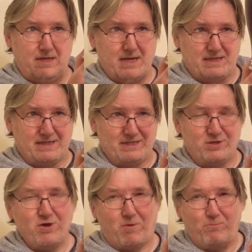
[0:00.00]
yes, it's
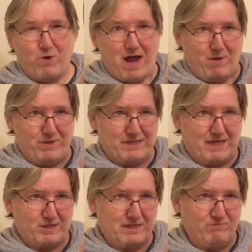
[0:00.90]
not brown, it's
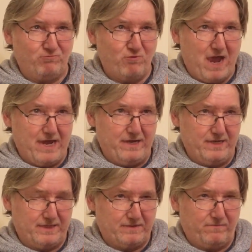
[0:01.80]
actually red.
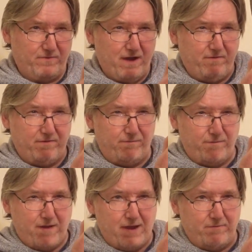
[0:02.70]
It's a
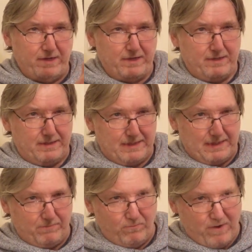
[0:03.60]
very
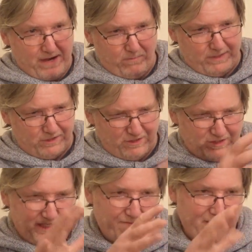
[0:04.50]
deep red, which
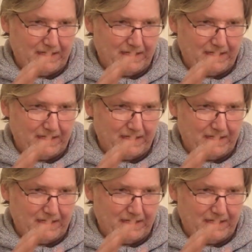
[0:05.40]
does give it